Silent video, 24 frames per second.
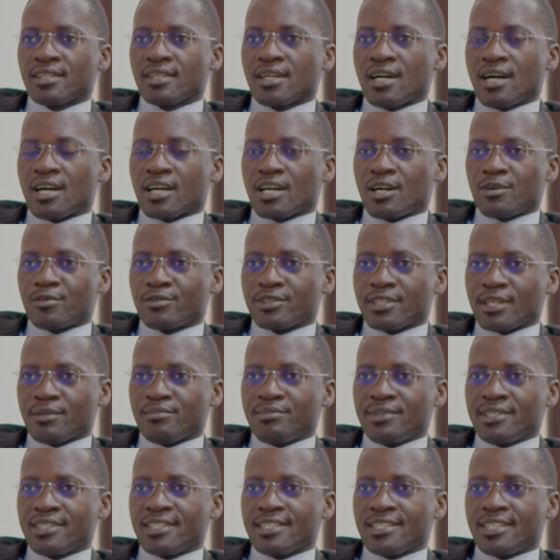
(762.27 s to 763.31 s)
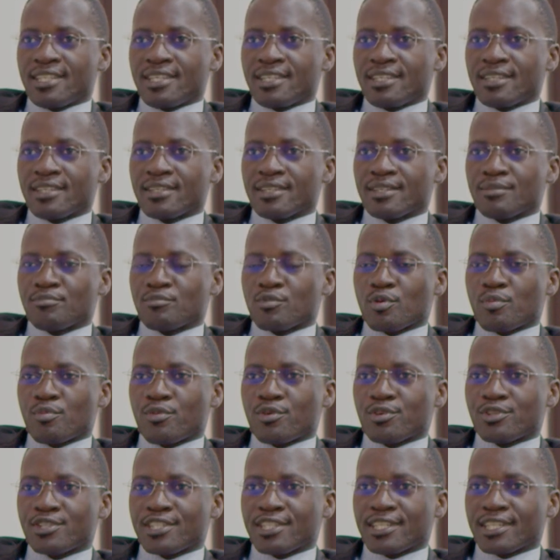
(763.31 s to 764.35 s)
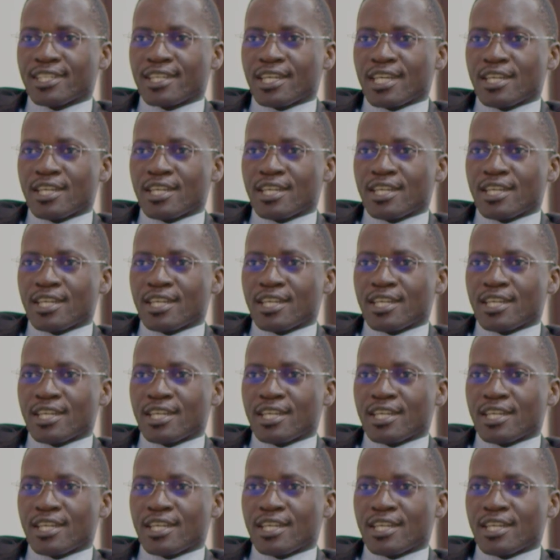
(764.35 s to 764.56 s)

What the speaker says: accountability, promoting